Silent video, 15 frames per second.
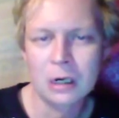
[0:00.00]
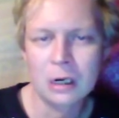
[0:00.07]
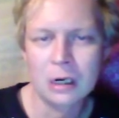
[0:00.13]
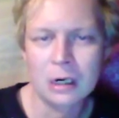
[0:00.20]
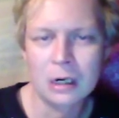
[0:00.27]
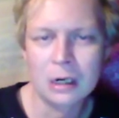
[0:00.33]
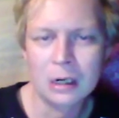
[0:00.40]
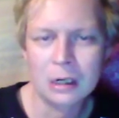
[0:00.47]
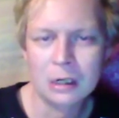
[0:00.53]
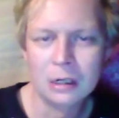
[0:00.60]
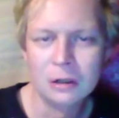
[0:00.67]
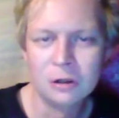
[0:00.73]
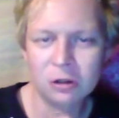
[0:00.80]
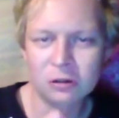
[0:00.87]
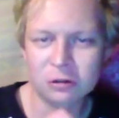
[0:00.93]

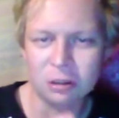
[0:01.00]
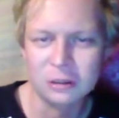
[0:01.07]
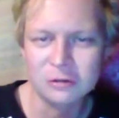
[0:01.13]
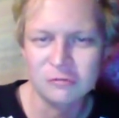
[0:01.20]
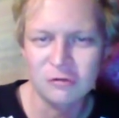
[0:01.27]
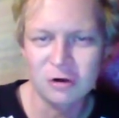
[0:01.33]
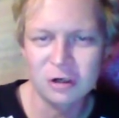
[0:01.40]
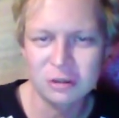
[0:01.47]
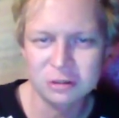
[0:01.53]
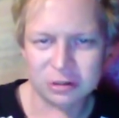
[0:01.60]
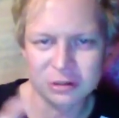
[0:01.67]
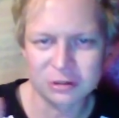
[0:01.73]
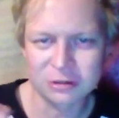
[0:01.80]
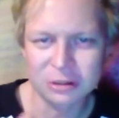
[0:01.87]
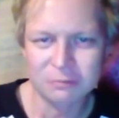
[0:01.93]
hooked on
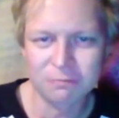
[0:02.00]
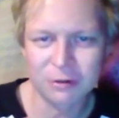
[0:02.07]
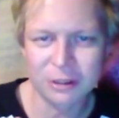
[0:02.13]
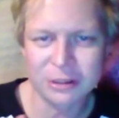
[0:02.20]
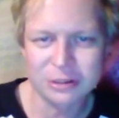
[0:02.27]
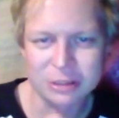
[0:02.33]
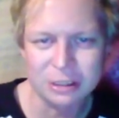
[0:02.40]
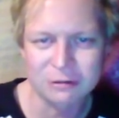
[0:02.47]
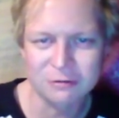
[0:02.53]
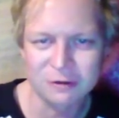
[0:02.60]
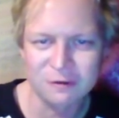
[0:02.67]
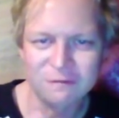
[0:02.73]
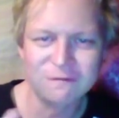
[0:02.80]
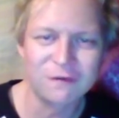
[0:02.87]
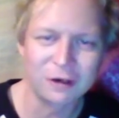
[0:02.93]
drugs and depressed after
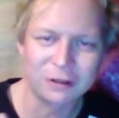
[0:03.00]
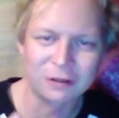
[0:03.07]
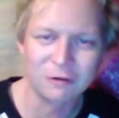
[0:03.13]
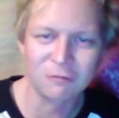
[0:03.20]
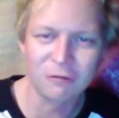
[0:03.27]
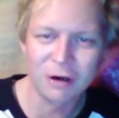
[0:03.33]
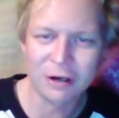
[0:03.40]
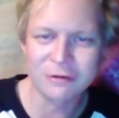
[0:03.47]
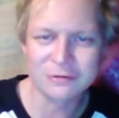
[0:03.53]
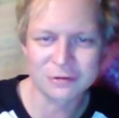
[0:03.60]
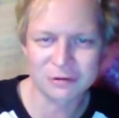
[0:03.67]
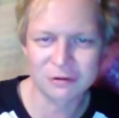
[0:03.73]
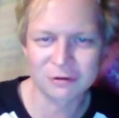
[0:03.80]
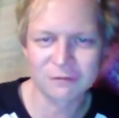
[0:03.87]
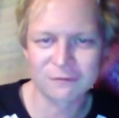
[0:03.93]
you fucked their wives
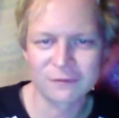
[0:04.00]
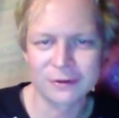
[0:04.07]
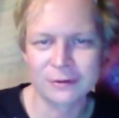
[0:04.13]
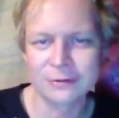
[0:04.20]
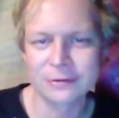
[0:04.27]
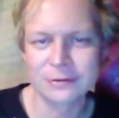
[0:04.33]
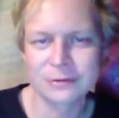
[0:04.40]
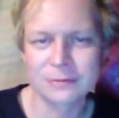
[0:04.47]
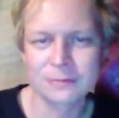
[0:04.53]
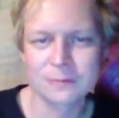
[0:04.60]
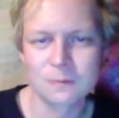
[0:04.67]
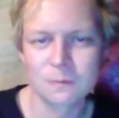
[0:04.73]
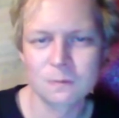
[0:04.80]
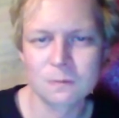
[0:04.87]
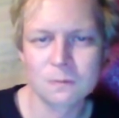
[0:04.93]
and girlfriends.
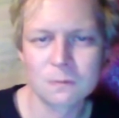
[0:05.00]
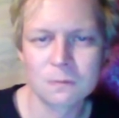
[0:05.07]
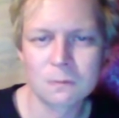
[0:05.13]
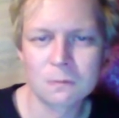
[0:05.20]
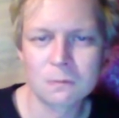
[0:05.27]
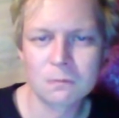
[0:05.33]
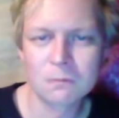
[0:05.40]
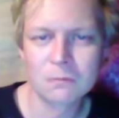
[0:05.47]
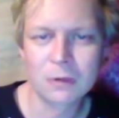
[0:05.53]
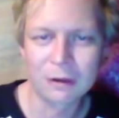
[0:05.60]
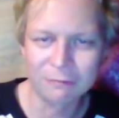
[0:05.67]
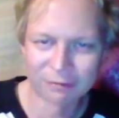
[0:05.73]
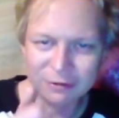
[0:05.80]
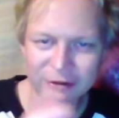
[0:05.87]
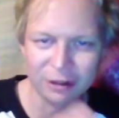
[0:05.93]

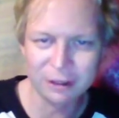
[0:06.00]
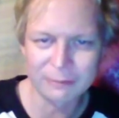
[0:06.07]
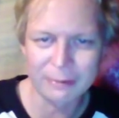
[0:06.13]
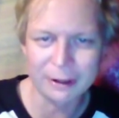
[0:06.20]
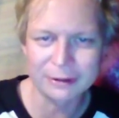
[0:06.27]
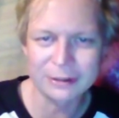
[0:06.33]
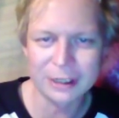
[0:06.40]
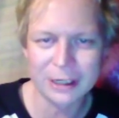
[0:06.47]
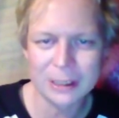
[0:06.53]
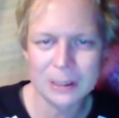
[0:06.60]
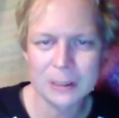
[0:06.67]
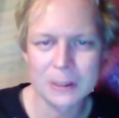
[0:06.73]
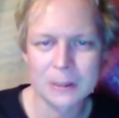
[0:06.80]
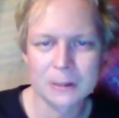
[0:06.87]
Have you ever thought about that?